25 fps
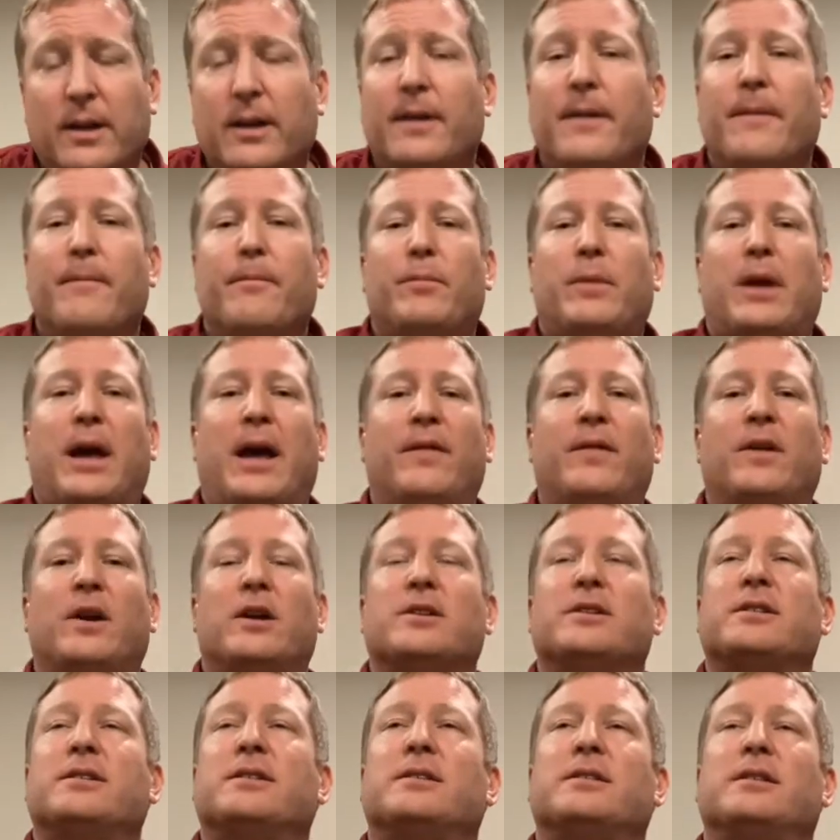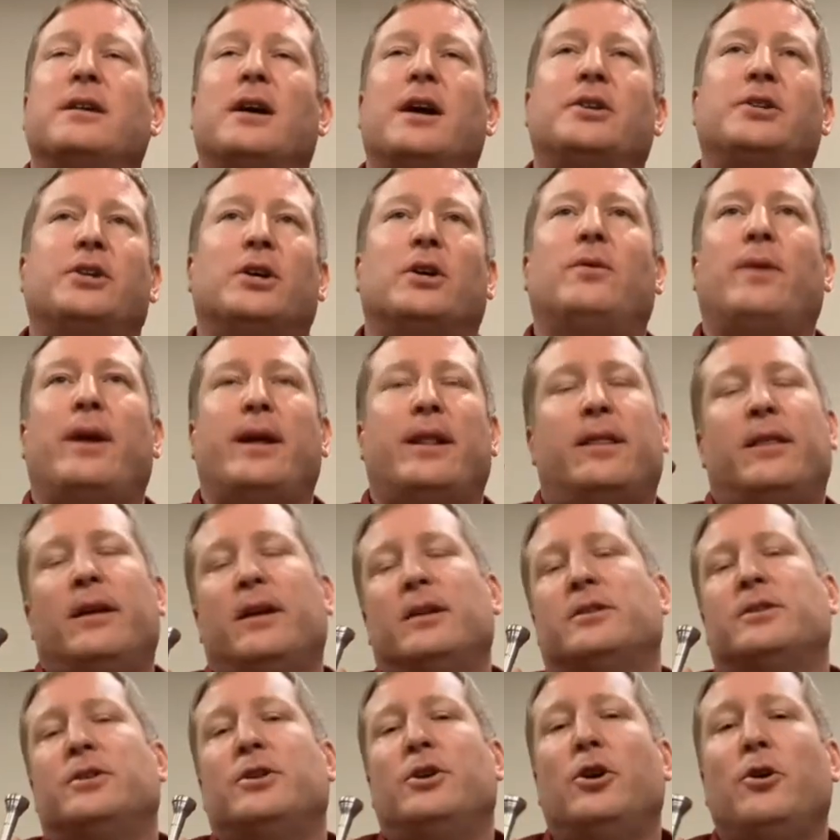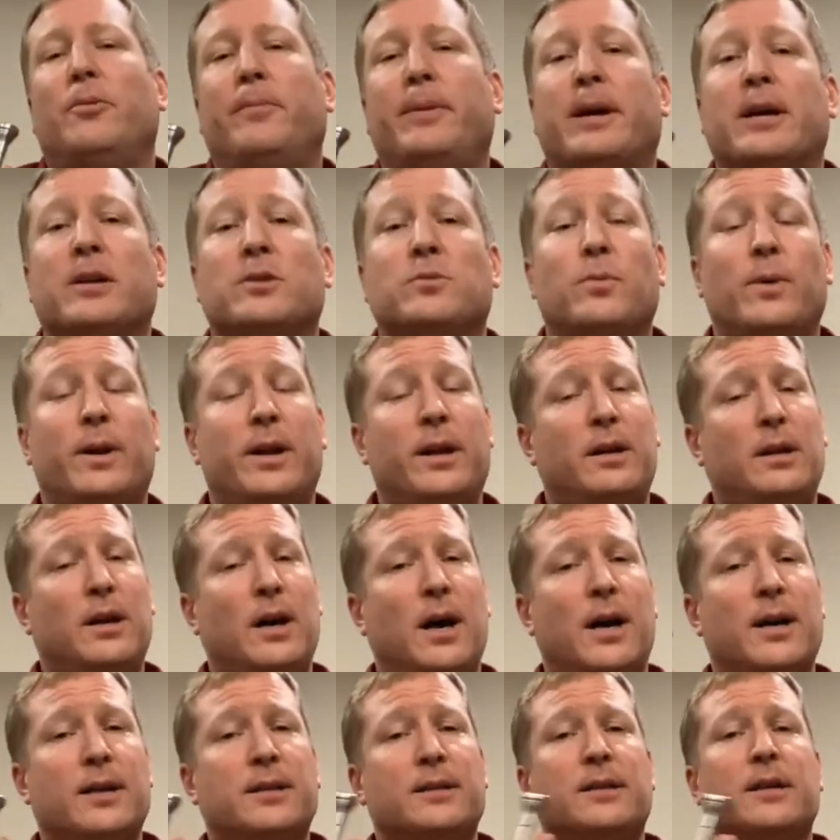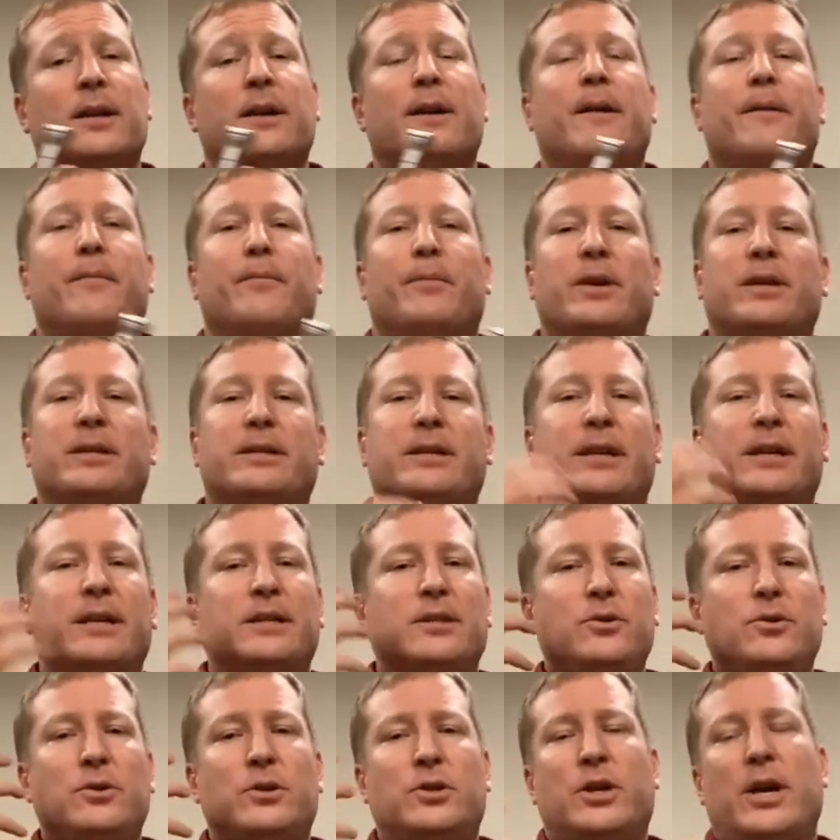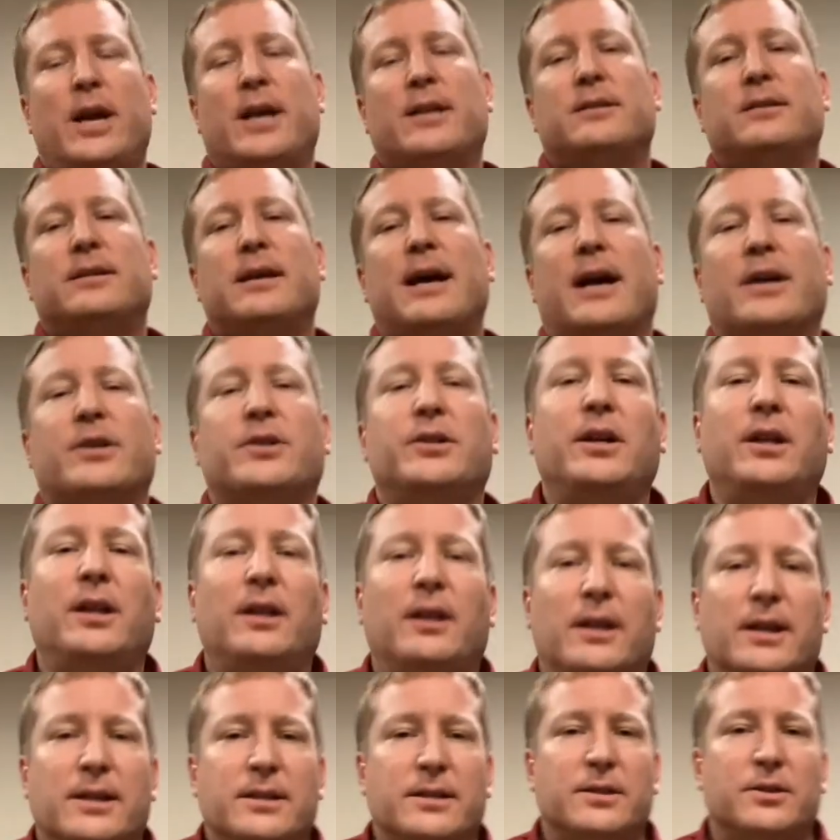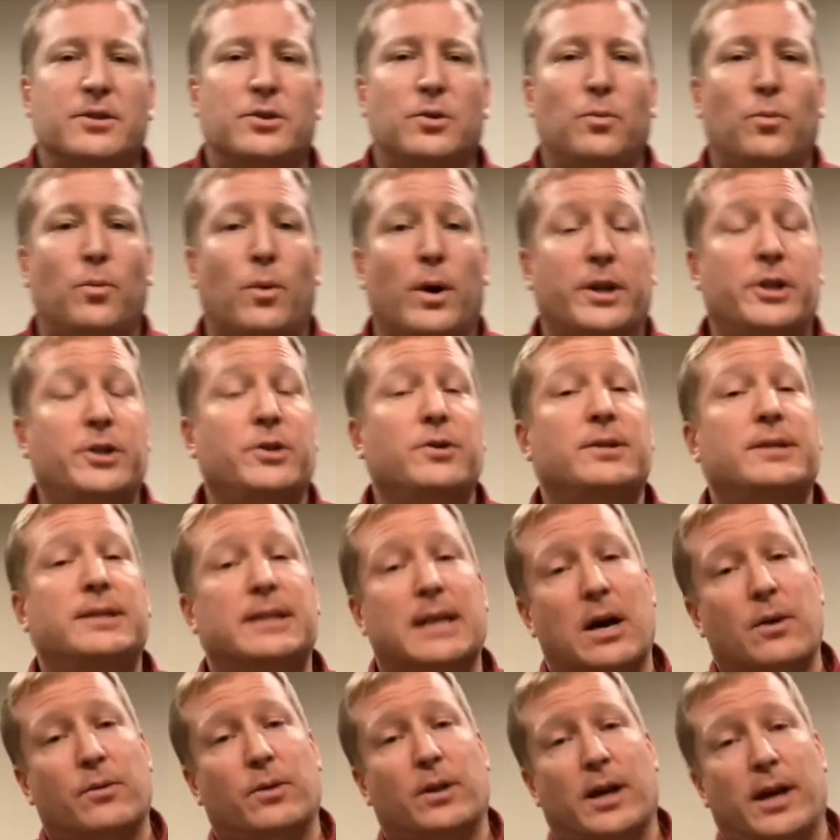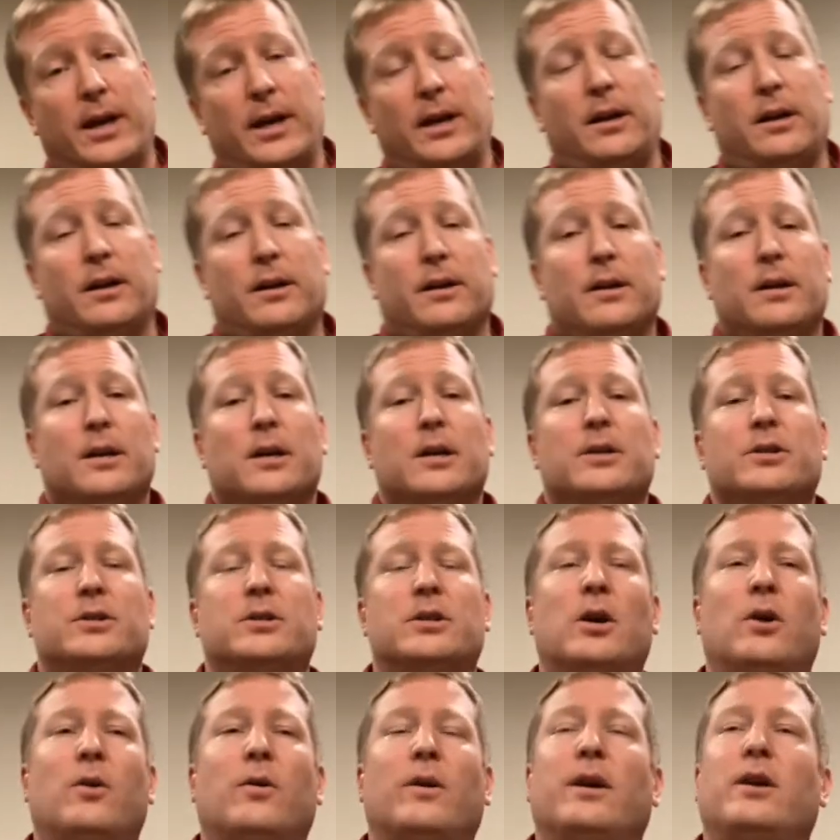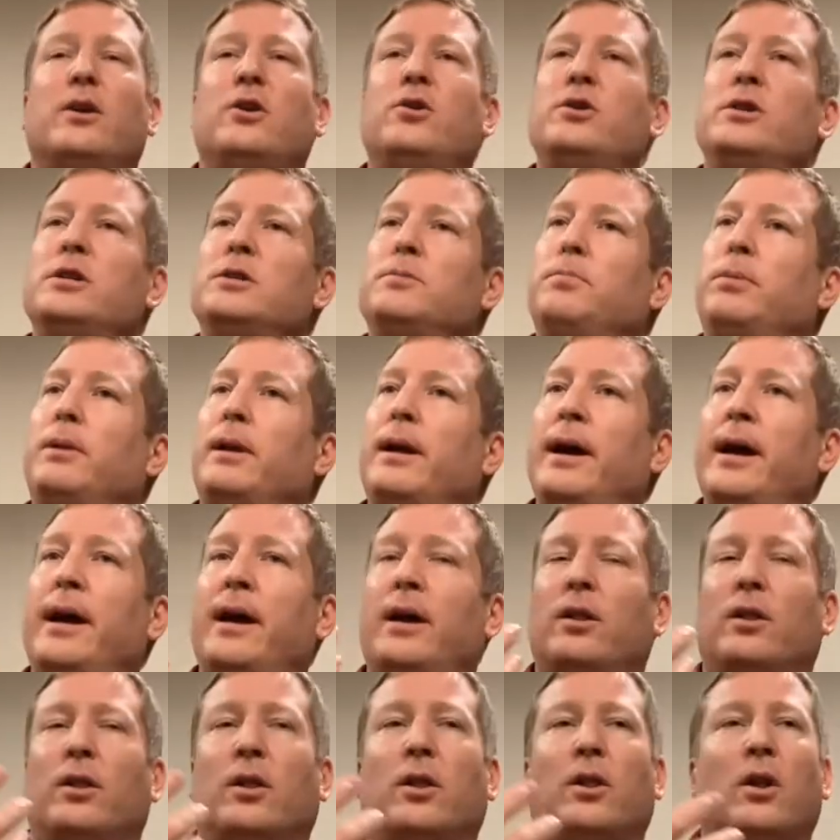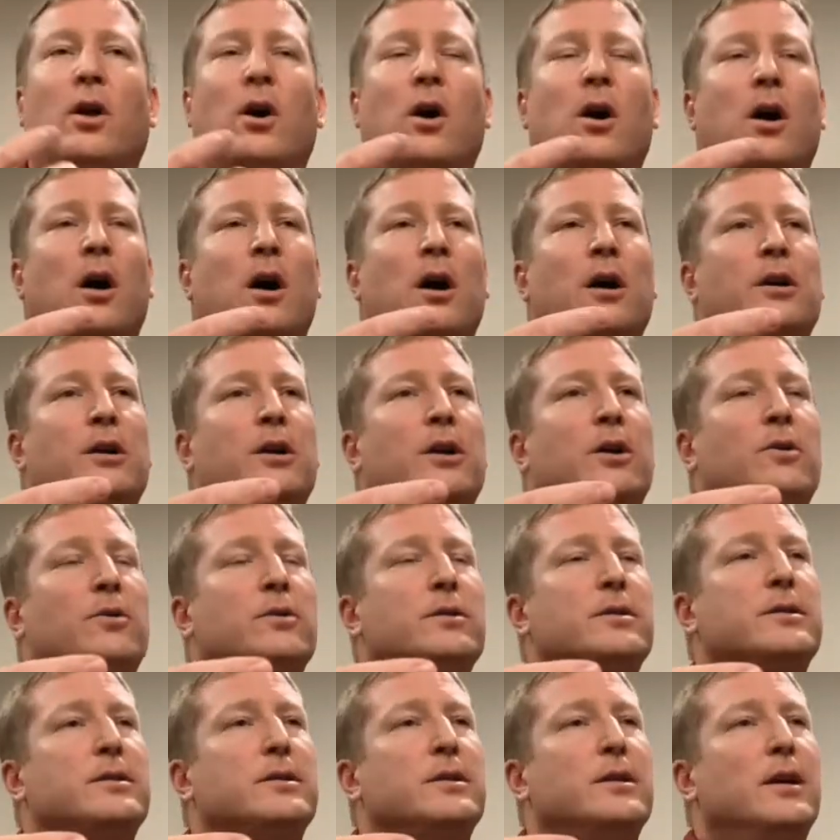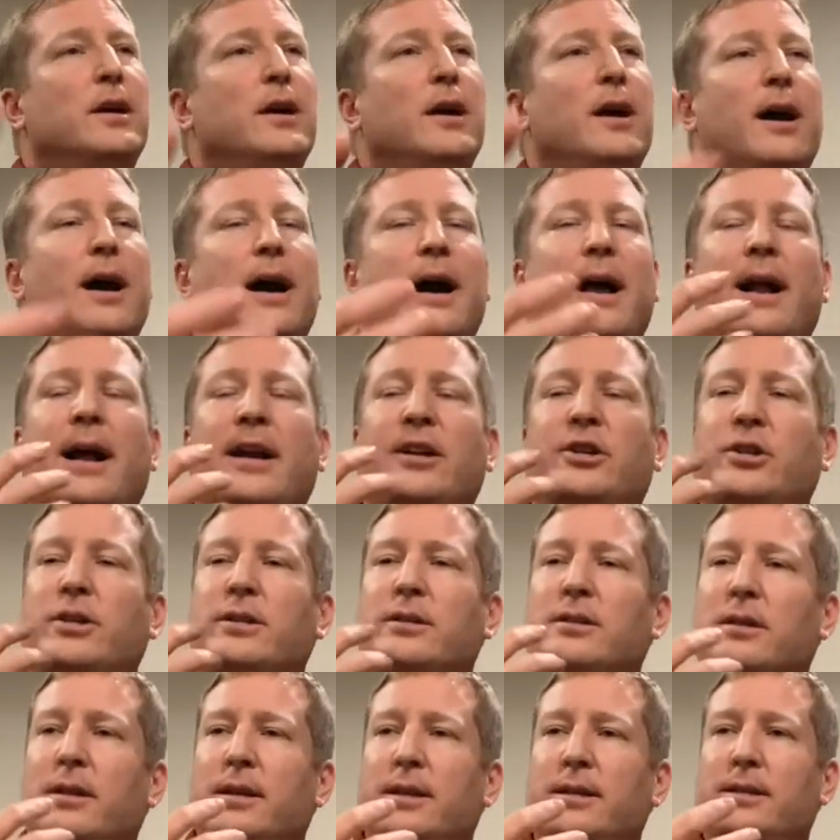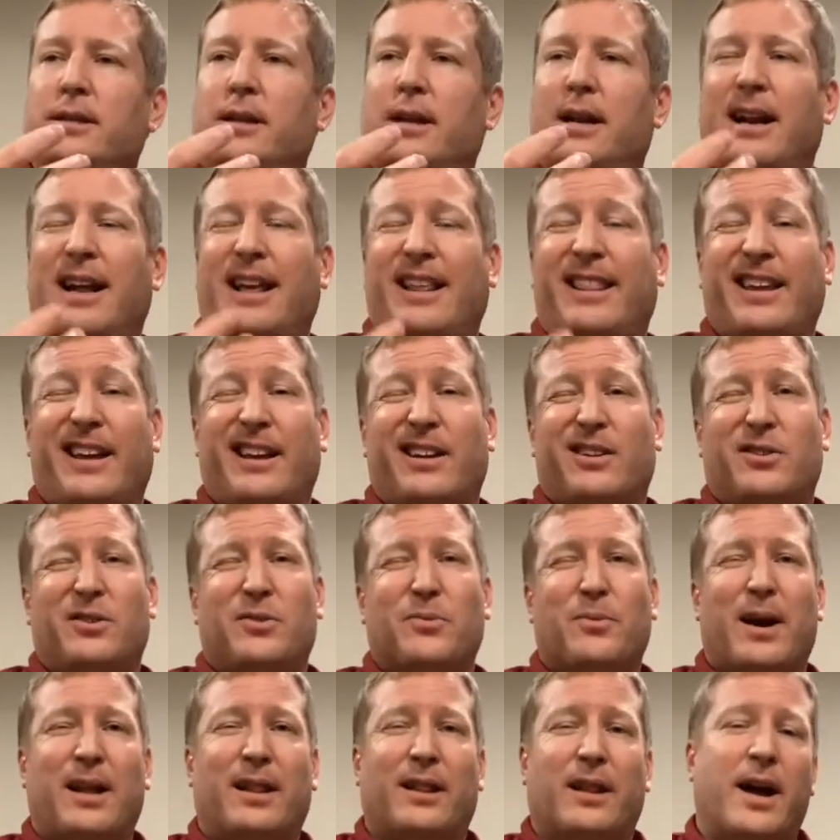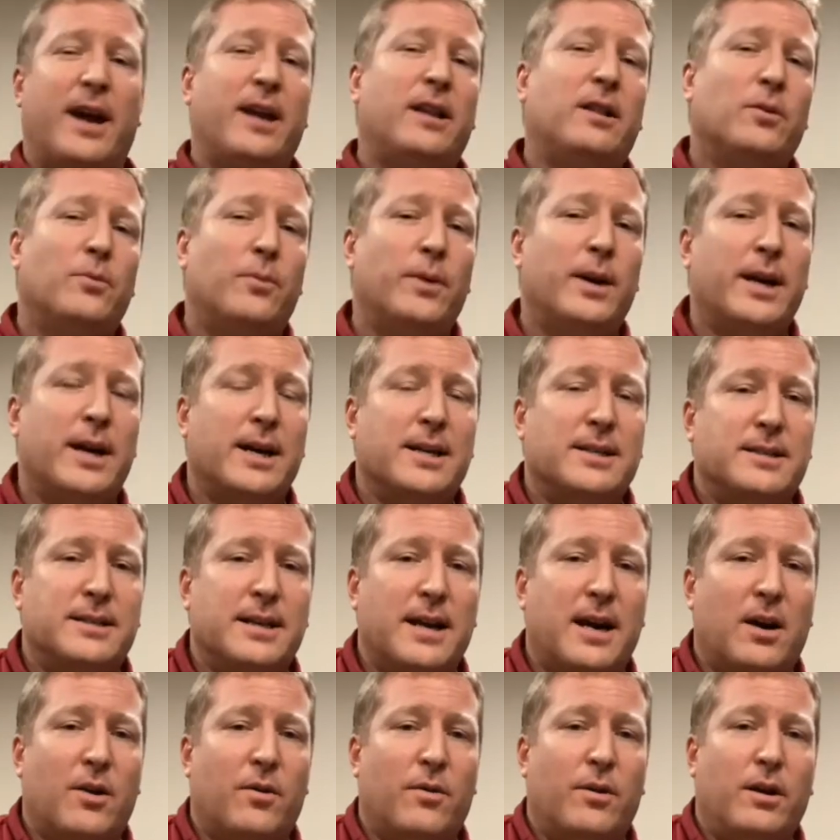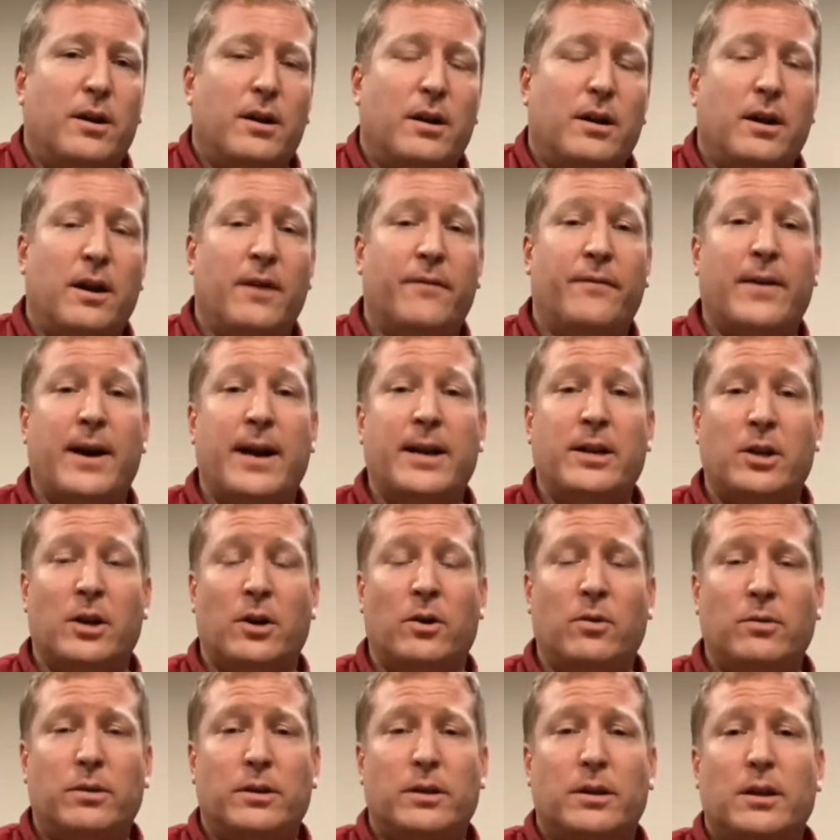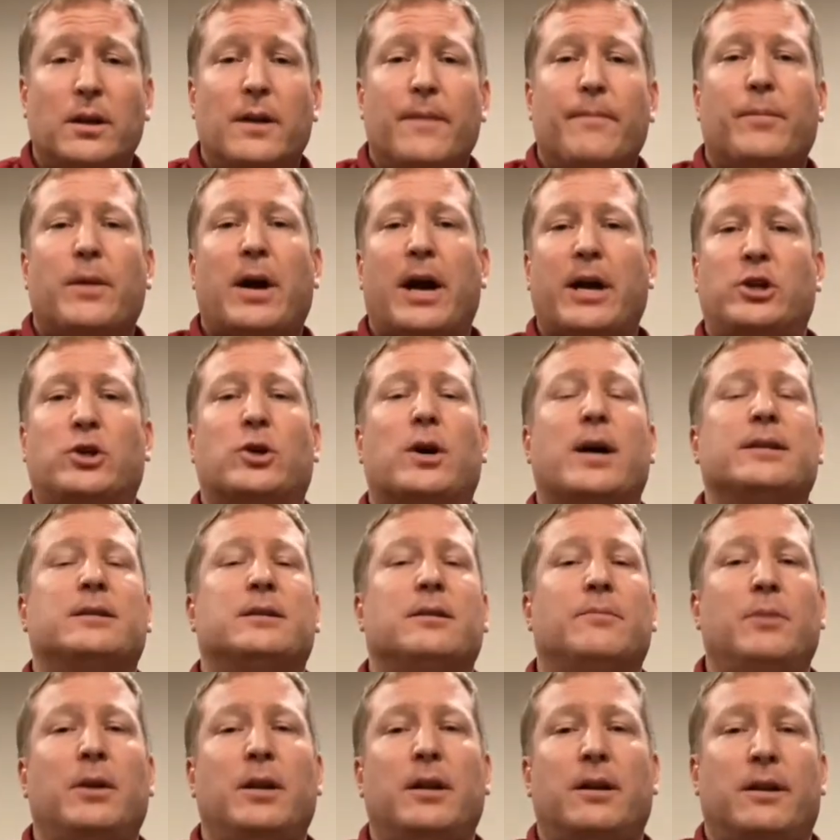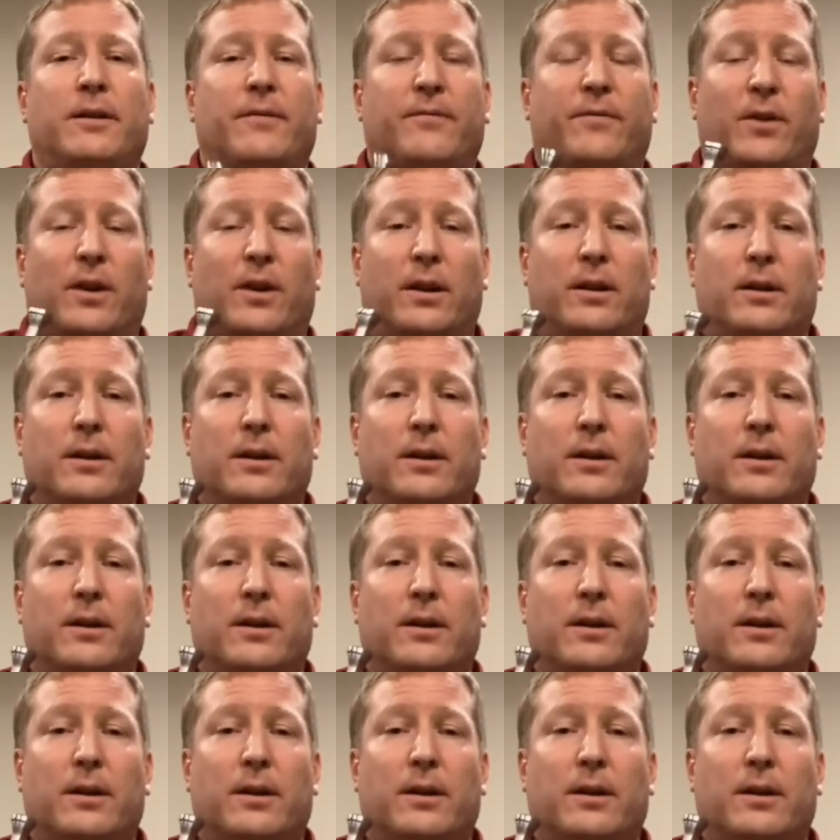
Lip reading: And they're such a great thing to do because what it does is it gets you a chance to actually listen to what you sound like. So you just play long notes and I just listen and I think, do I like the way I sound? If I don't, I try something different.